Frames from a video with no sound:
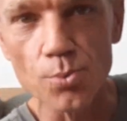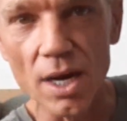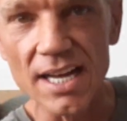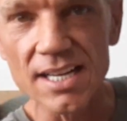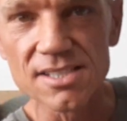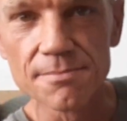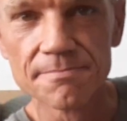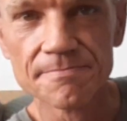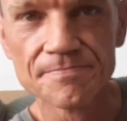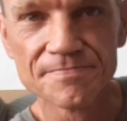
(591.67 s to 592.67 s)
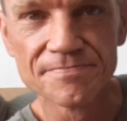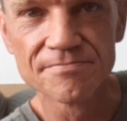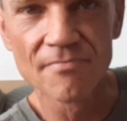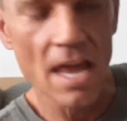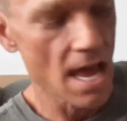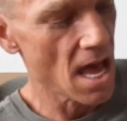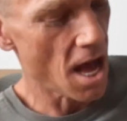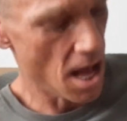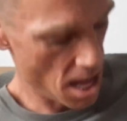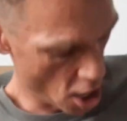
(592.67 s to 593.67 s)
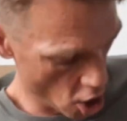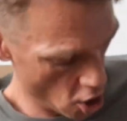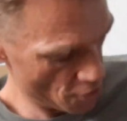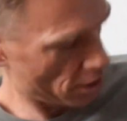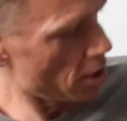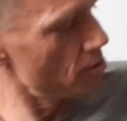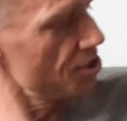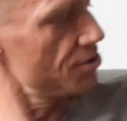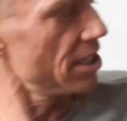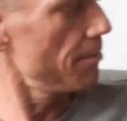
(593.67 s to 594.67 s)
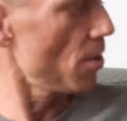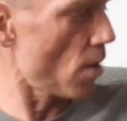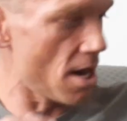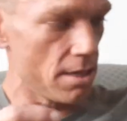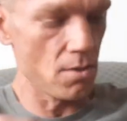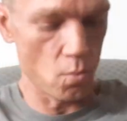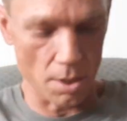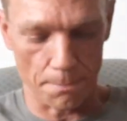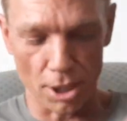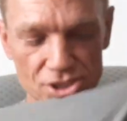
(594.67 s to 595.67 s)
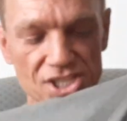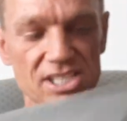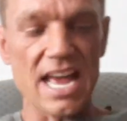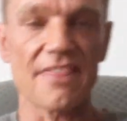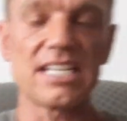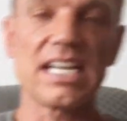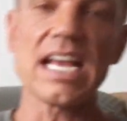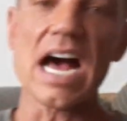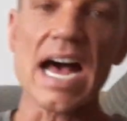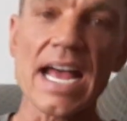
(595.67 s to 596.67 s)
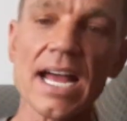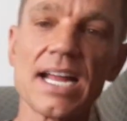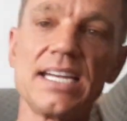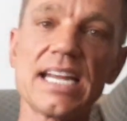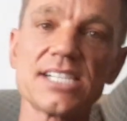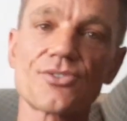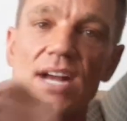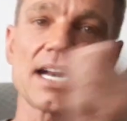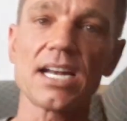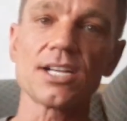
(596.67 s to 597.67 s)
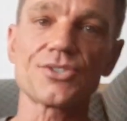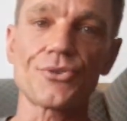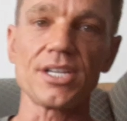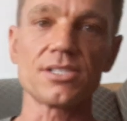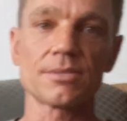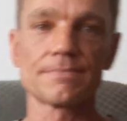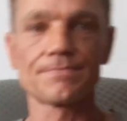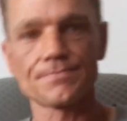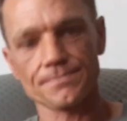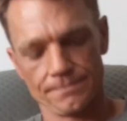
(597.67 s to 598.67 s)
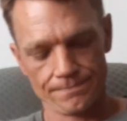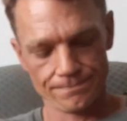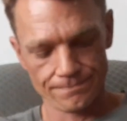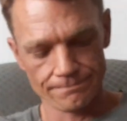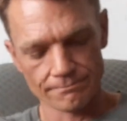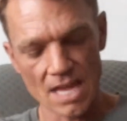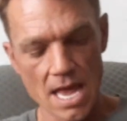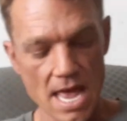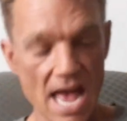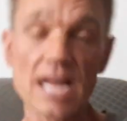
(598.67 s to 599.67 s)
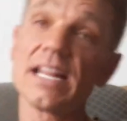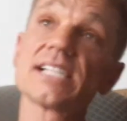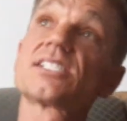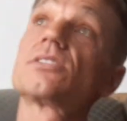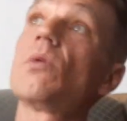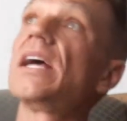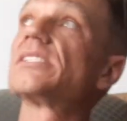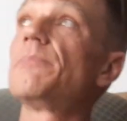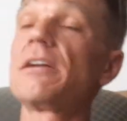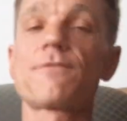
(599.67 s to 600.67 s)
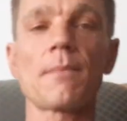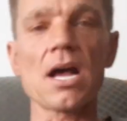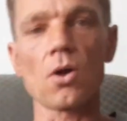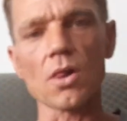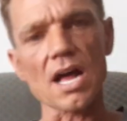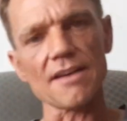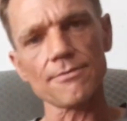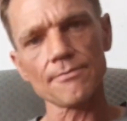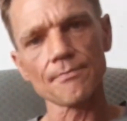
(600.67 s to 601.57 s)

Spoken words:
ways. All the clothes you see me wearing were purchased at the DI, Deseret Industries. And that's the way it's been for my whole life.